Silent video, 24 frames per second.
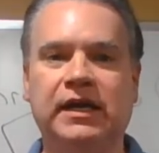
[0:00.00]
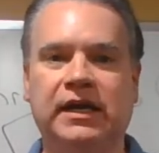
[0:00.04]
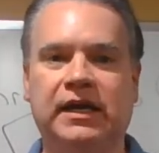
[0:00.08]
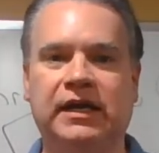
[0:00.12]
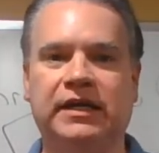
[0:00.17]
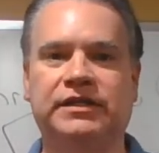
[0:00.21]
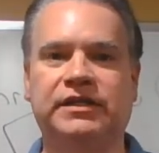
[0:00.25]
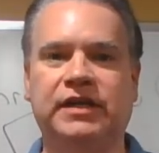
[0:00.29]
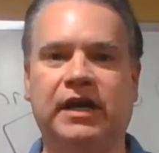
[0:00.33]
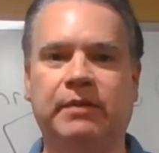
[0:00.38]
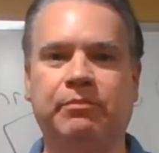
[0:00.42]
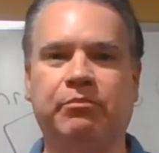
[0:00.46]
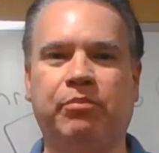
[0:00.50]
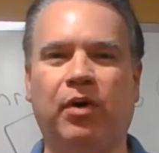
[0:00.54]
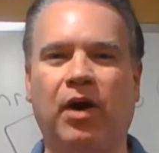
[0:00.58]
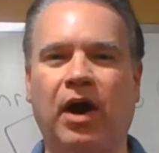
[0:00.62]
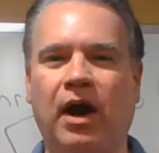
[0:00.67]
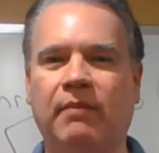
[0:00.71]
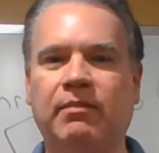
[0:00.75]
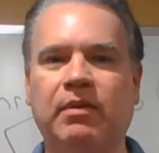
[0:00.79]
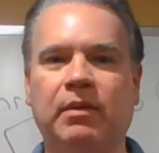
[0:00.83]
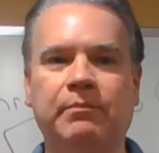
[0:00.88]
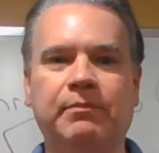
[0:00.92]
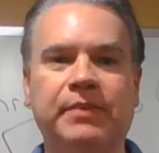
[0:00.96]
It's a
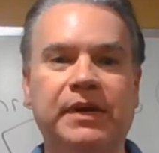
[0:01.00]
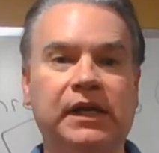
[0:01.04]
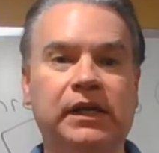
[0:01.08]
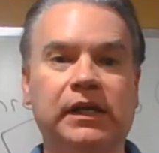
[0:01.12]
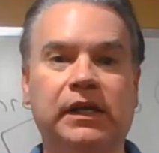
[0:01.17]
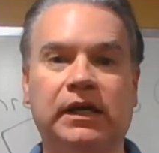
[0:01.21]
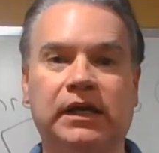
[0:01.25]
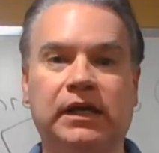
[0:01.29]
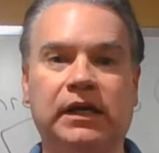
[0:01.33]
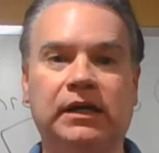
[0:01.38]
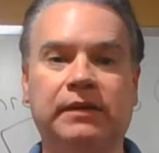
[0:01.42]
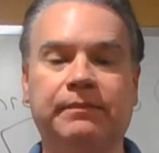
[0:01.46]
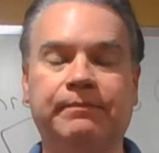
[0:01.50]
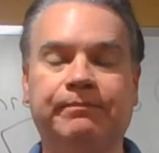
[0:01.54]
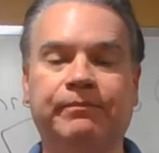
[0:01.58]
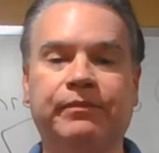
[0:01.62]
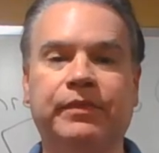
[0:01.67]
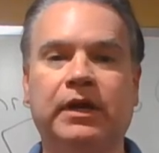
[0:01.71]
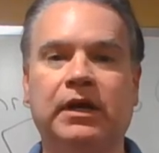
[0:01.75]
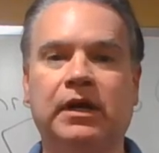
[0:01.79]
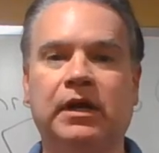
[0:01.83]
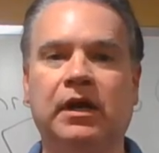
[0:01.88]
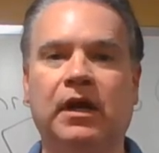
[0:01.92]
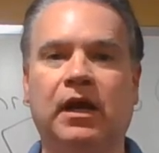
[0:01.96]
probability
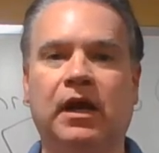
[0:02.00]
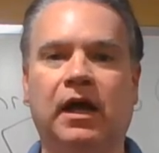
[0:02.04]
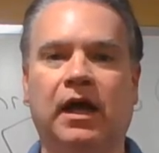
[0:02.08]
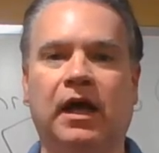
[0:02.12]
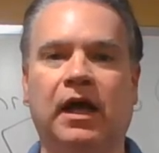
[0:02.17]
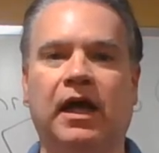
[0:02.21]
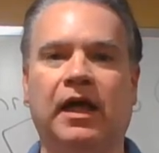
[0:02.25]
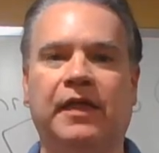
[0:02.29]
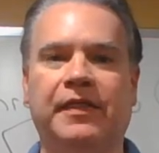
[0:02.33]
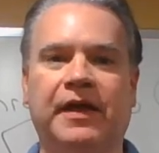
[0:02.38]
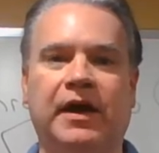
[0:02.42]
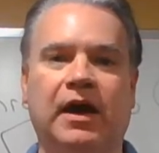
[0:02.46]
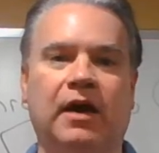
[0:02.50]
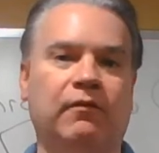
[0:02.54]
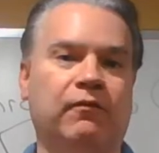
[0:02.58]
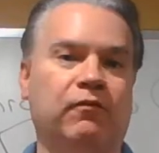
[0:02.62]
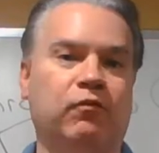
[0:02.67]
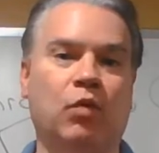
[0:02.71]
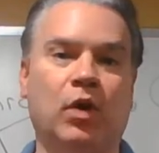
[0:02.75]
of